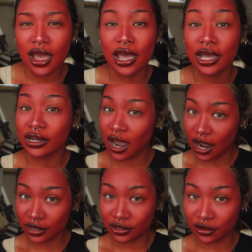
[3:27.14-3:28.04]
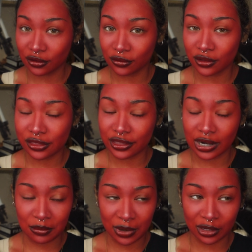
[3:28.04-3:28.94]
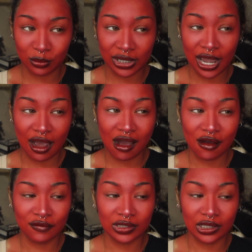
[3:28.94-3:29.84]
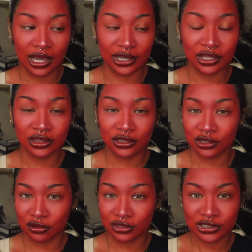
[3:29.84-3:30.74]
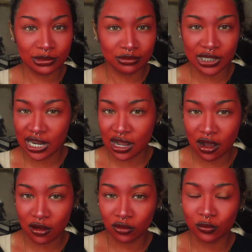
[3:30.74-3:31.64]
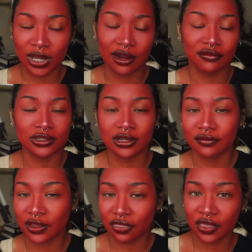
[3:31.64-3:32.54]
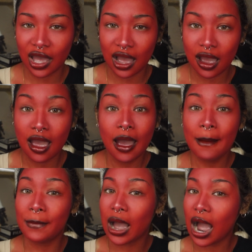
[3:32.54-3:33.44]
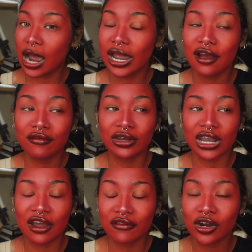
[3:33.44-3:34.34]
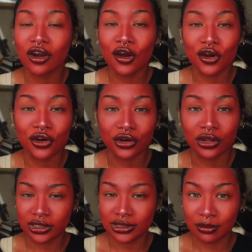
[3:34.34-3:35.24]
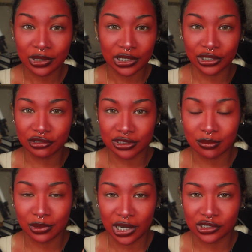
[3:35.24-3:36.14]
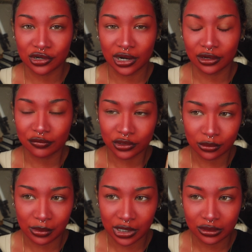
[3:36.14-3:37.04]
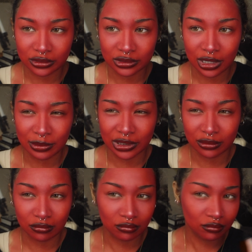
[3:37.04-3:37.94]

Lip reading: And I know that at MAC we have, like, you know, the dip down, we have stuff like that, but I have never heard somebody use Blacktrack for their brows. I mean,